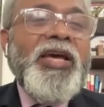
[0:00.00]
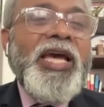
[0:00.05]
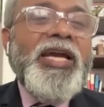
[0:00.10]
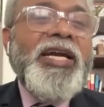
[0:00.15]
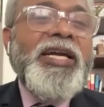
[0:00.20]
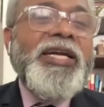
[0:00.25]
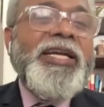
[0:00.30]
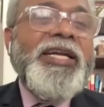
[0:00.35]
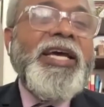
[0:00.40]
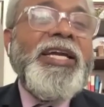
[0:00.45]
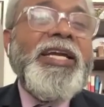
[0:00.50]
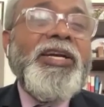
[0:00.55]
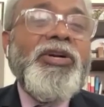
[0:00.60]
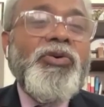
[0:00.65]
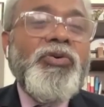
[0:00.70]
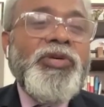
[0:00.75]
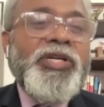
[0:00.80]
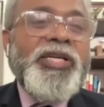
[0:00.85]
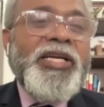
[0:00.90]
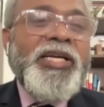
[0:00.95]
and tide
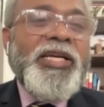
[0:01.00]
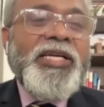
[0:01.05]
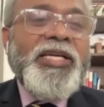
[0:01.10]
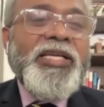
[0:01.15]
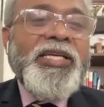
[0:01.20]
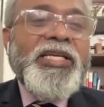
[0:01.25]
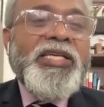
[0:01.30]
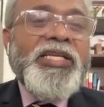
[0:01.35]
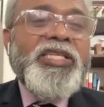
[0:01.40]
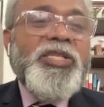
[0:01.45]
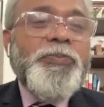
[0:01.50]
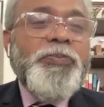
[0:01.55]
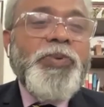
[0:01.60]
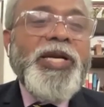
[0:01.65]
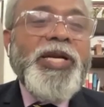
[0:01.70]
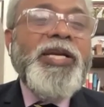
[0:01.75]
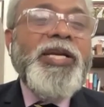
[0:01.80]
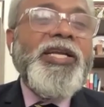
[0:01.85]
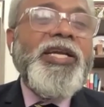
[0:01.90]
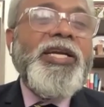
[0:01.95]
to tide
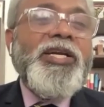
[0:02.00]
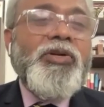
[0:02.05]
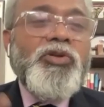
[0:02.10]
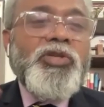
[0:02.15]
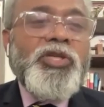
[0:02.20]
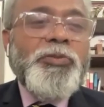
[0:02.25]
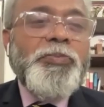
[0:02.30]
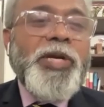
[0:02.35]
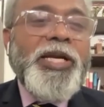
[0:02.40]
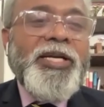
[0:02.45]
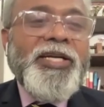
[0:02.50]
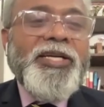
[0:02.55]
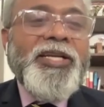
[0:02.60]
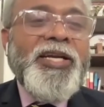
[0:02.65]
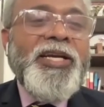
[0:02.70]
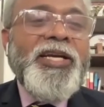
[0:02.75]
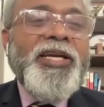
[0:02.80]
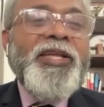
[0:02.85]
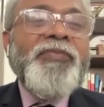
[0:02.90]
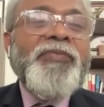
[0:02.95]
spring tide to spring
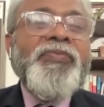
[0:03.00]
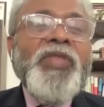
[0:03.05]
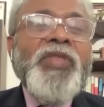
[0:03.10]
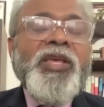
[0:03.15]
tide